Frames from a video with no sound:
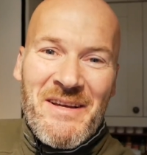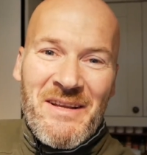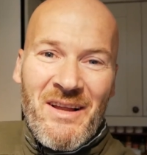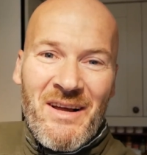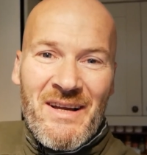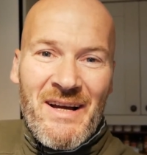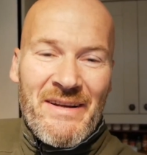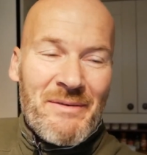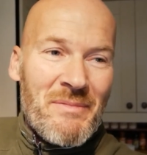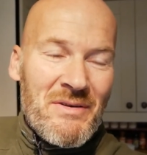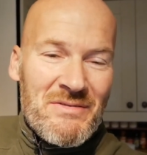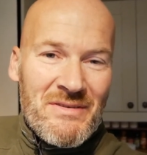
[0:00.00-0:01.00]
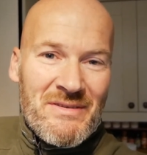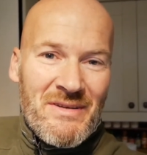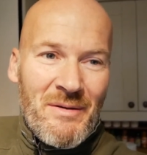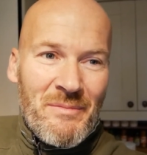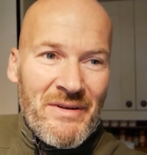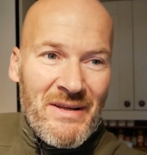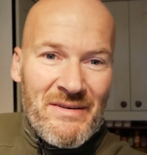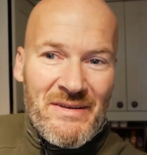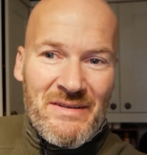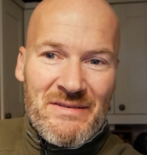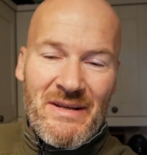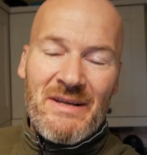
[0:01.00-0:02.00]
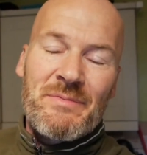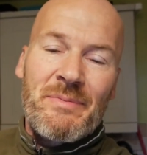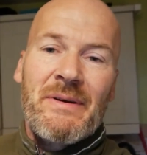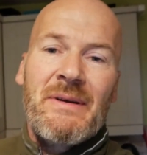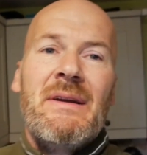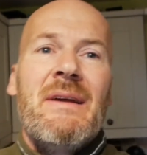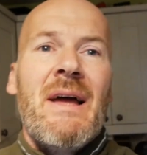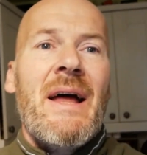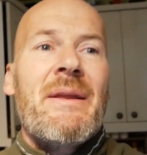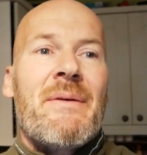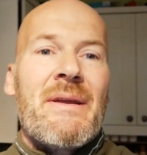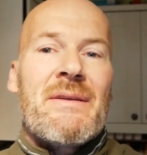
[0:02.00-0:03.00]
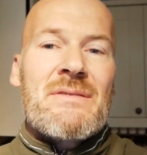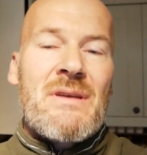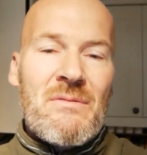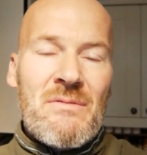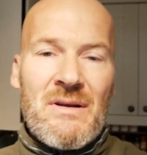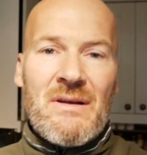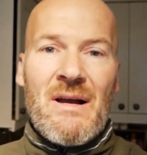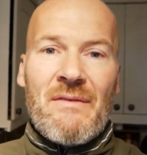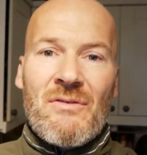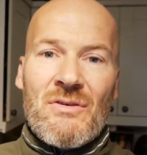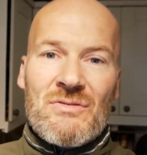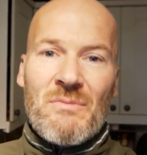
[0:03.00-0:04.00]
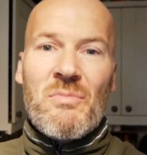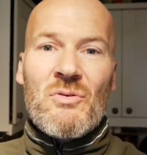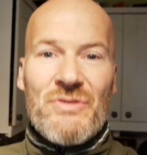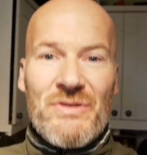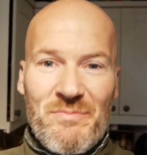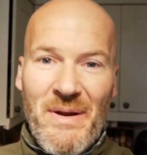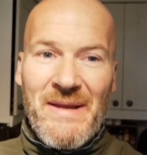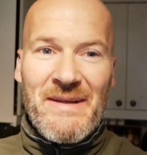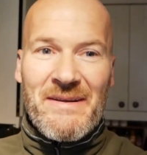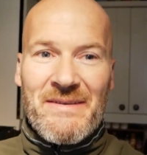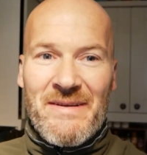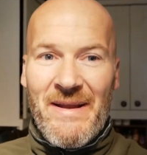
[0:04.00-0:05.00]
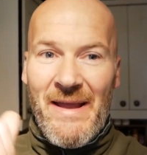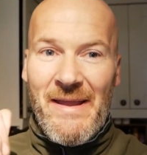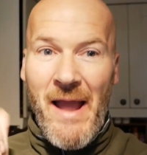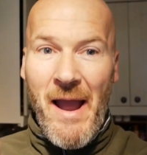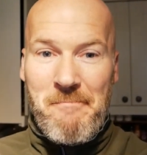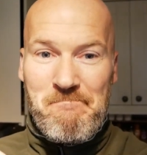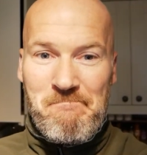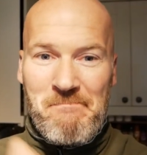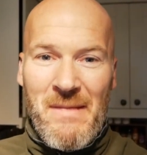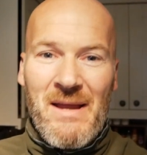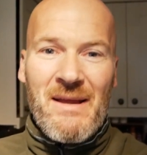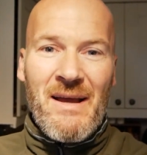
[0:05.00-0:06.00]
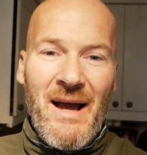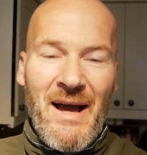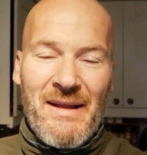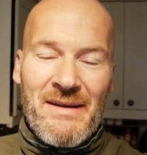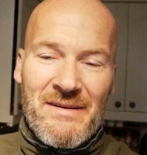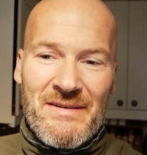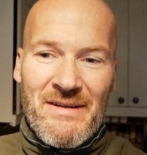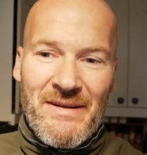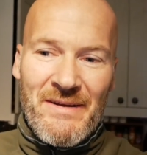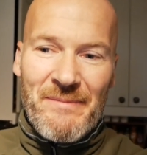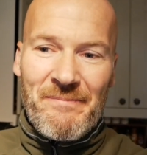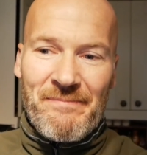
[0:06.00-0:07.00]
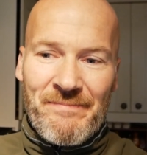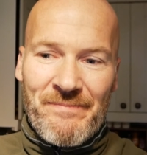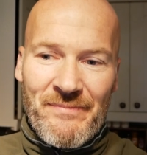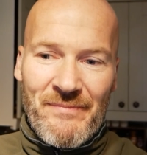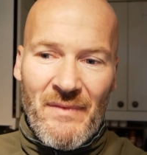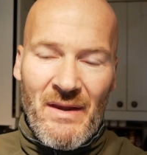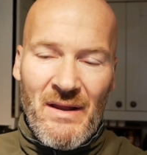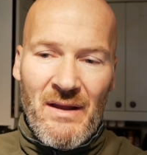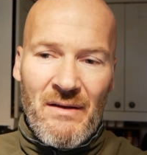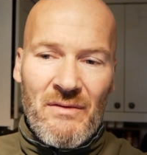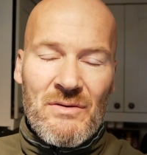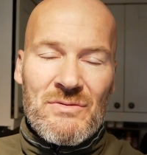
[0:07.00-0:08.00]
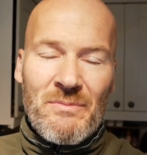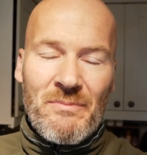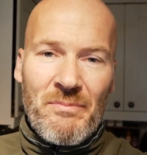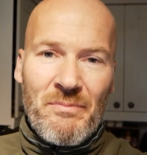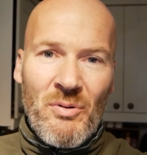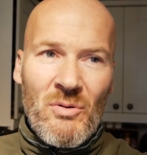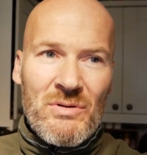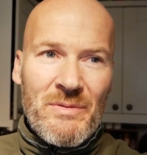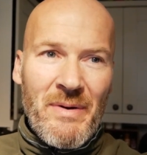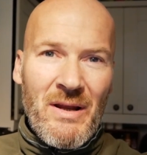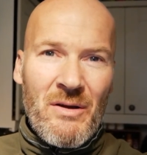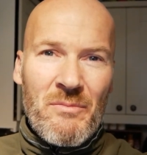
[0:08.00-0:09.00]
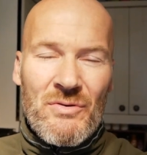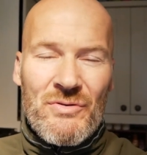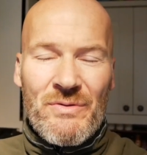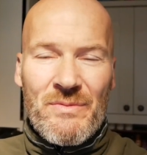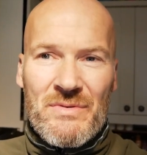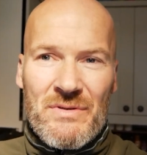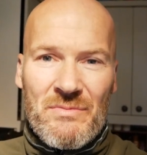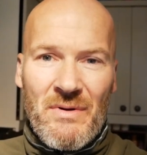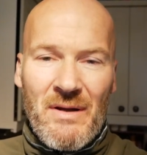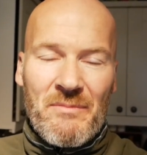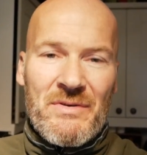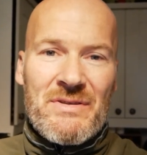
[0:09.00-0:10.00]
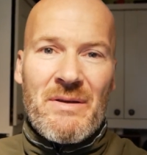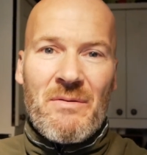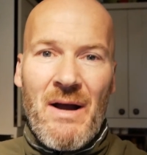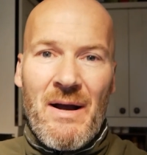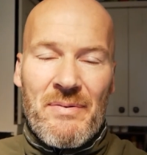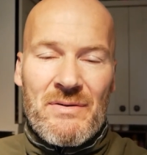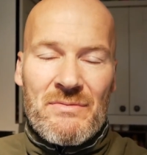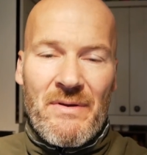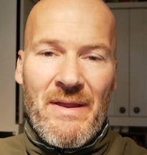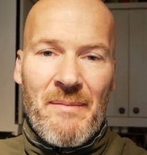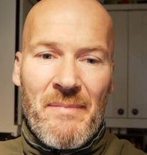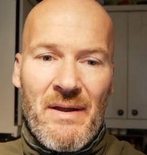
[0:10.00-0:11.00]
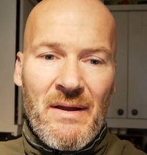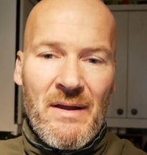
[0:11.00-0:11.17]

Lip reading: like I do most of the time these days. But anyway, so I've got some butcher's bacon today, and I've got some portobello mushrooms as well. I'm going to see what happens with them.